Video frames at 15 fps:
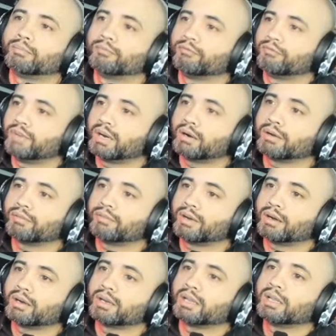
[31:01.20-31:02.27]
very,
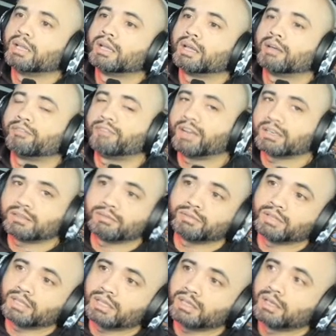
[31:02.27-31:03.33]
very
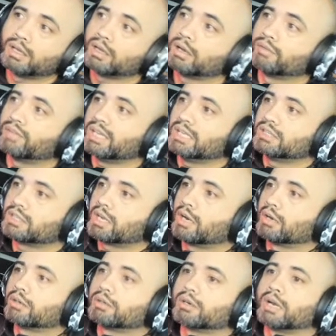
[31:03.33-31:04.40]
effectively of each
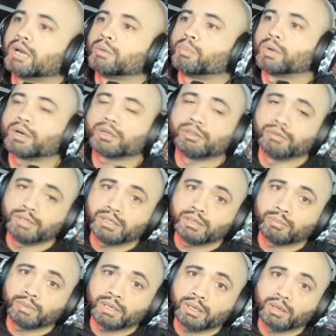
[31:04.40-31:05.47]
character and where you need to
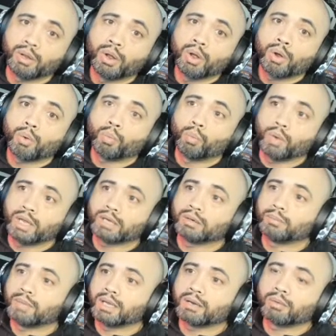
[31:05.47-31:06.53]
be when
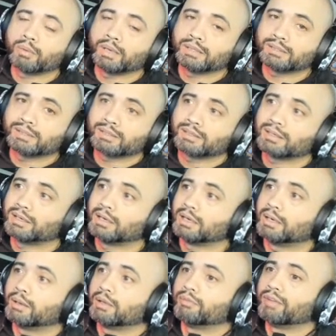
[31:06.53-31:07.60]
Omega Red's
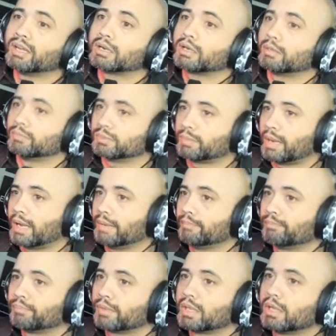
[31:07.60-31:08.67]
event comes by.
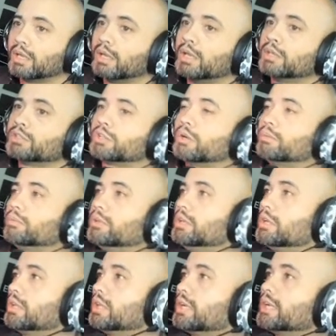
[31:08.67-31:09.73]
So you
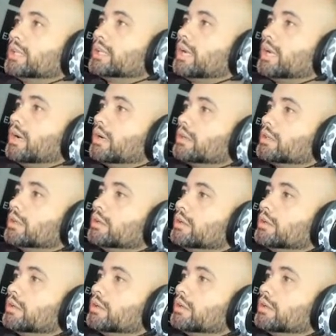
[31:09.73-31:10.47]
click on the character,